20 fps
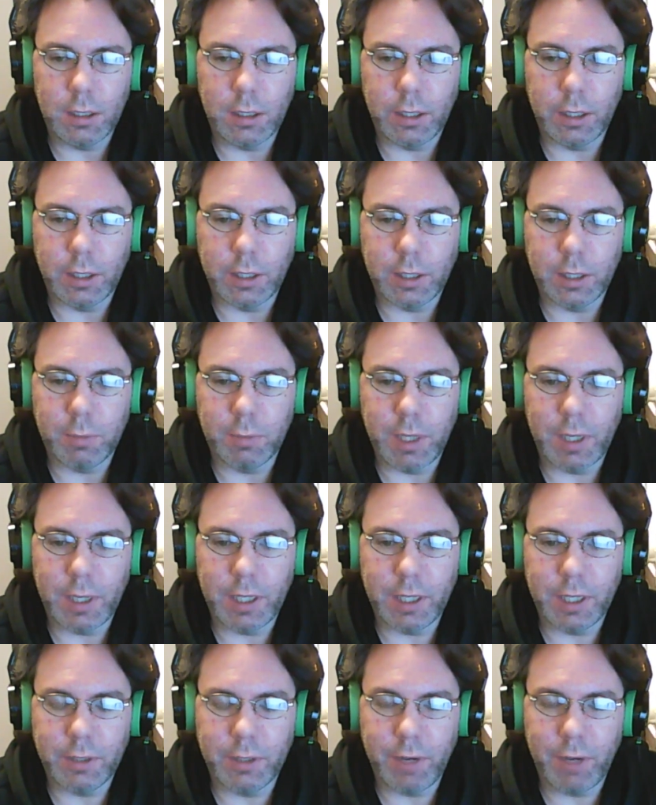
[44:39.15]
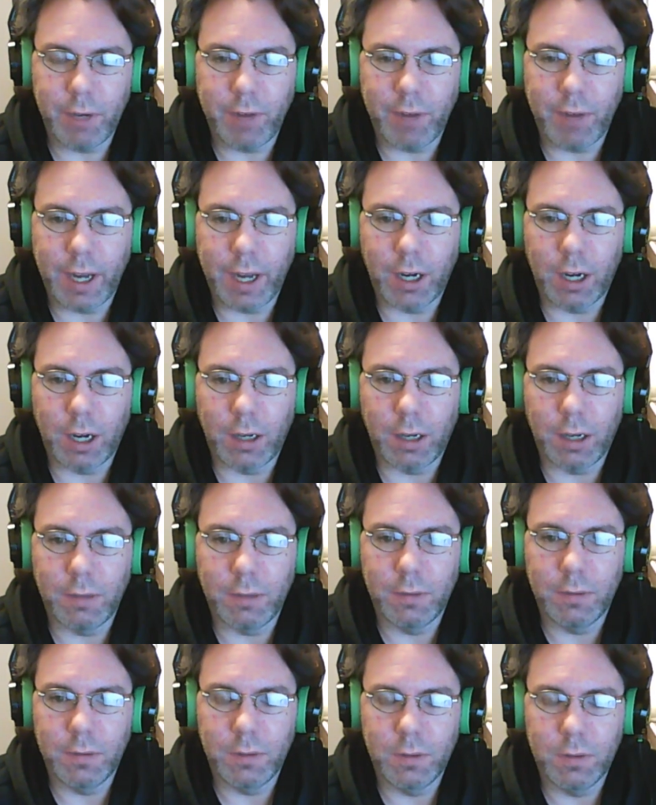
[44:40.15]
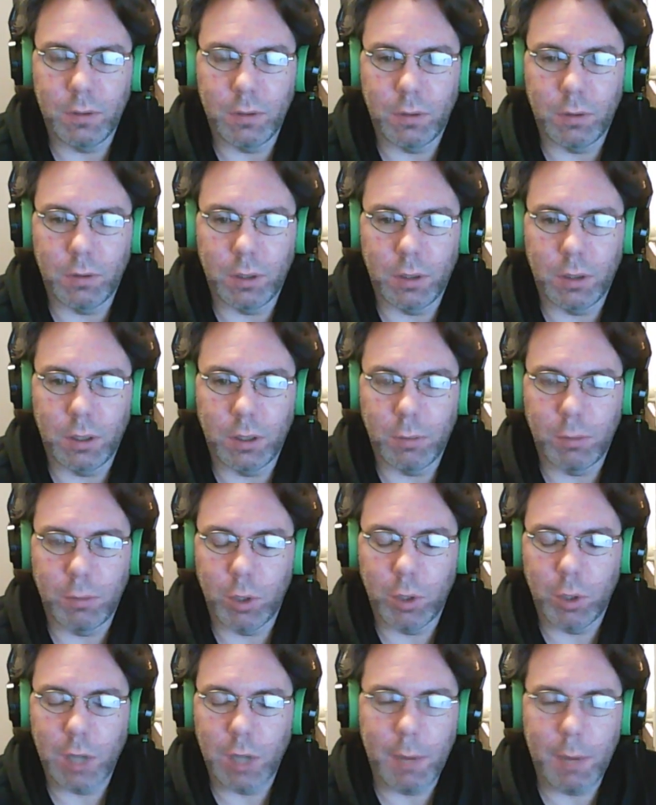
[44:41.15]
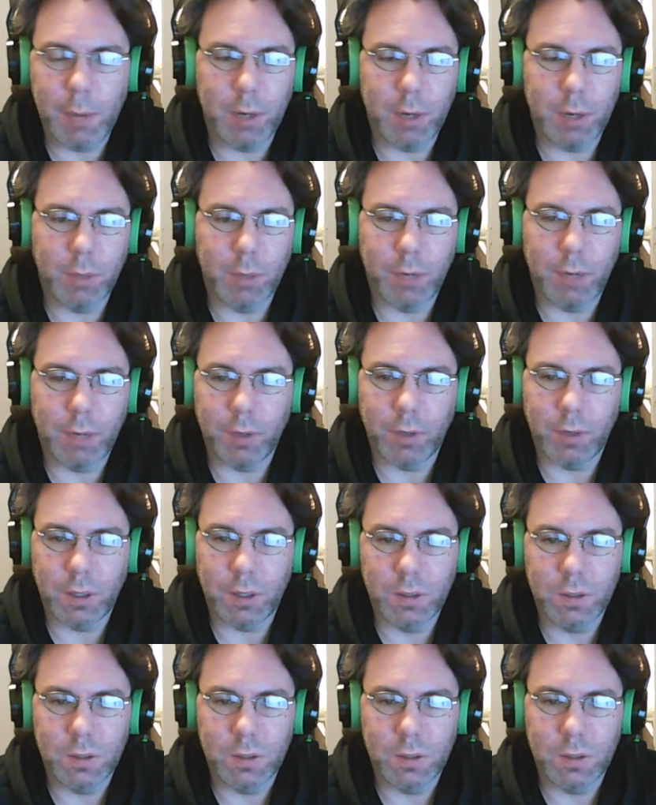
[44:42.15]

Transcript: let's play Street Fighter or Mortal Kombat or whatever,"